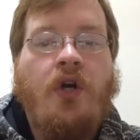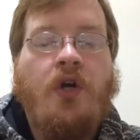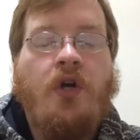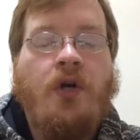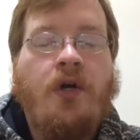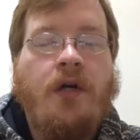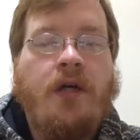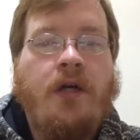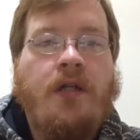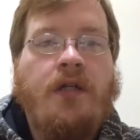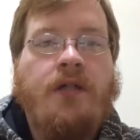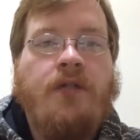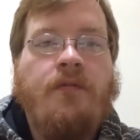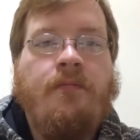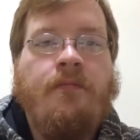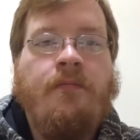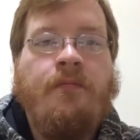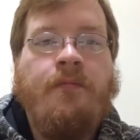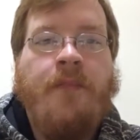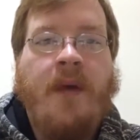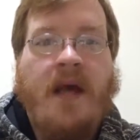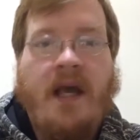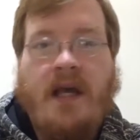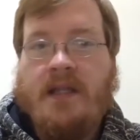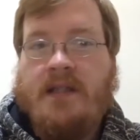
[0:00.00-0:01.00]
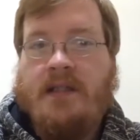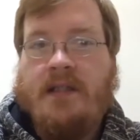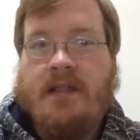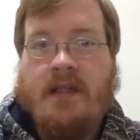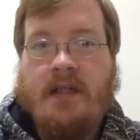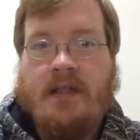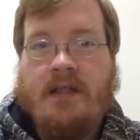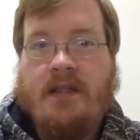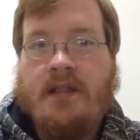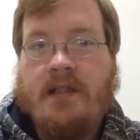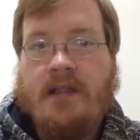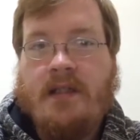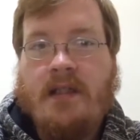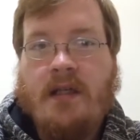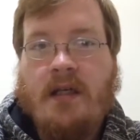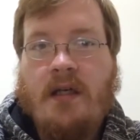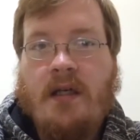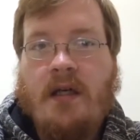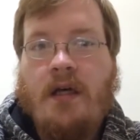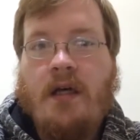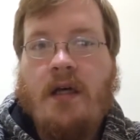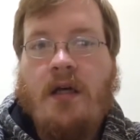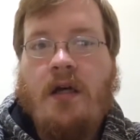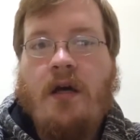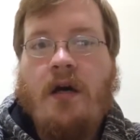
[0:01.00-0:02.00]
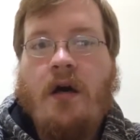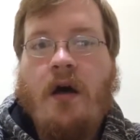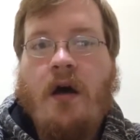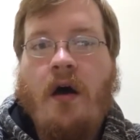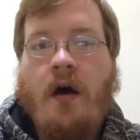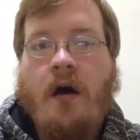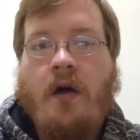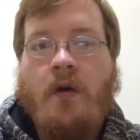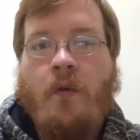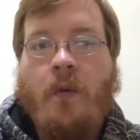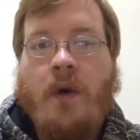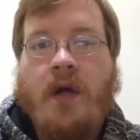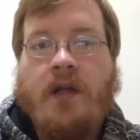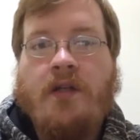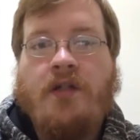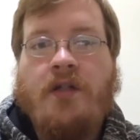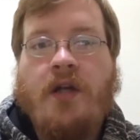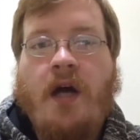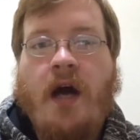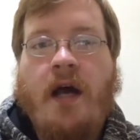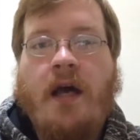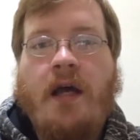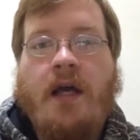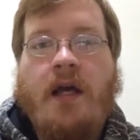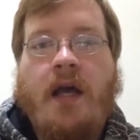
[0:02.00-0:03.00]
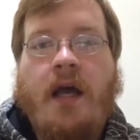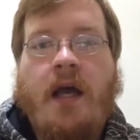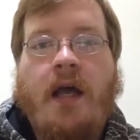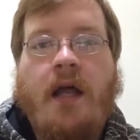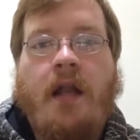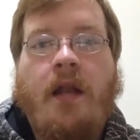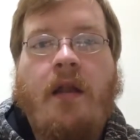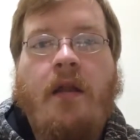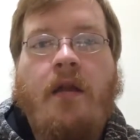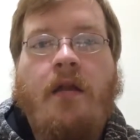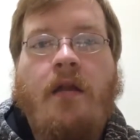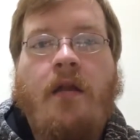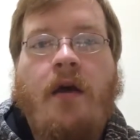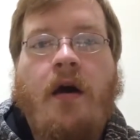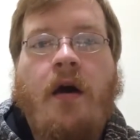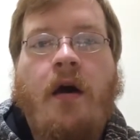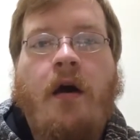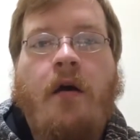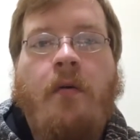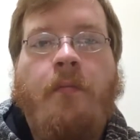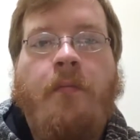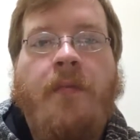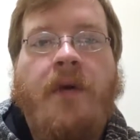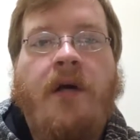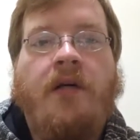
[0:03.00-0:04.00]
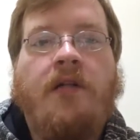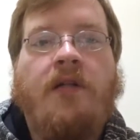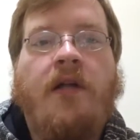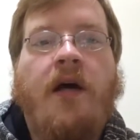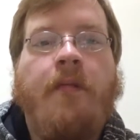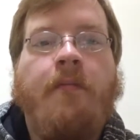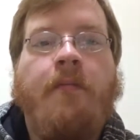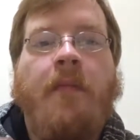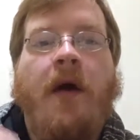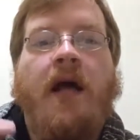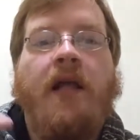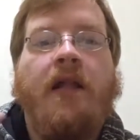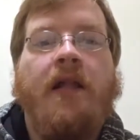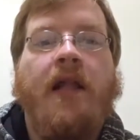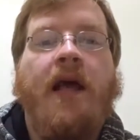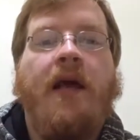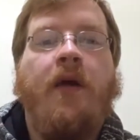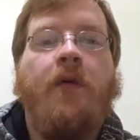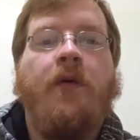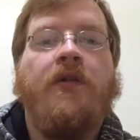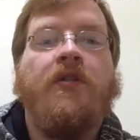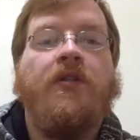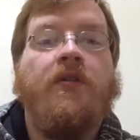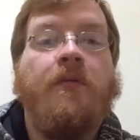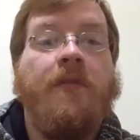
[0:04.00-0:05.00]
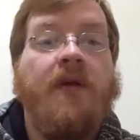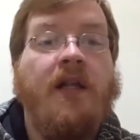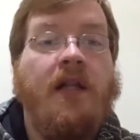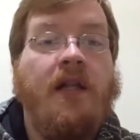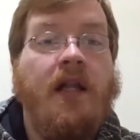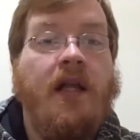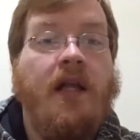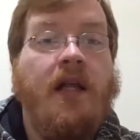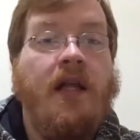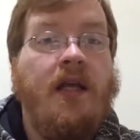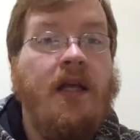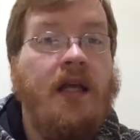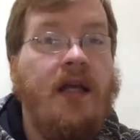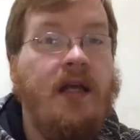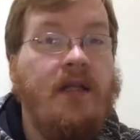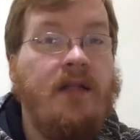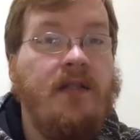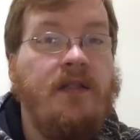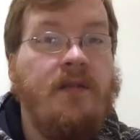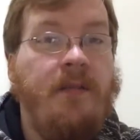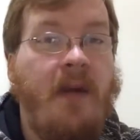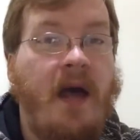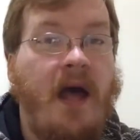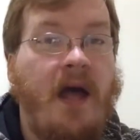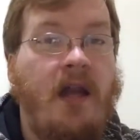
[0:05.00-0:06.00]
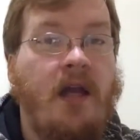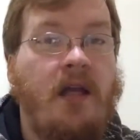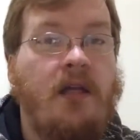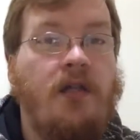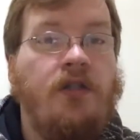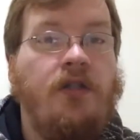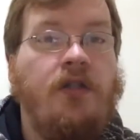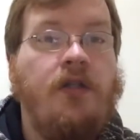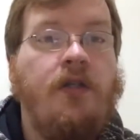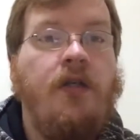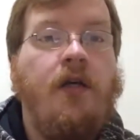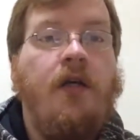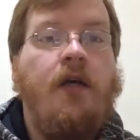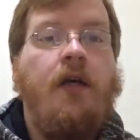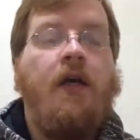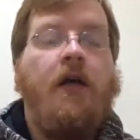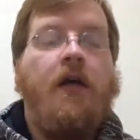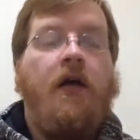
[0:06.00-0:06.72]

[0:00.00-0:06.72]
good basis on which I can build up my language ability in Spanish.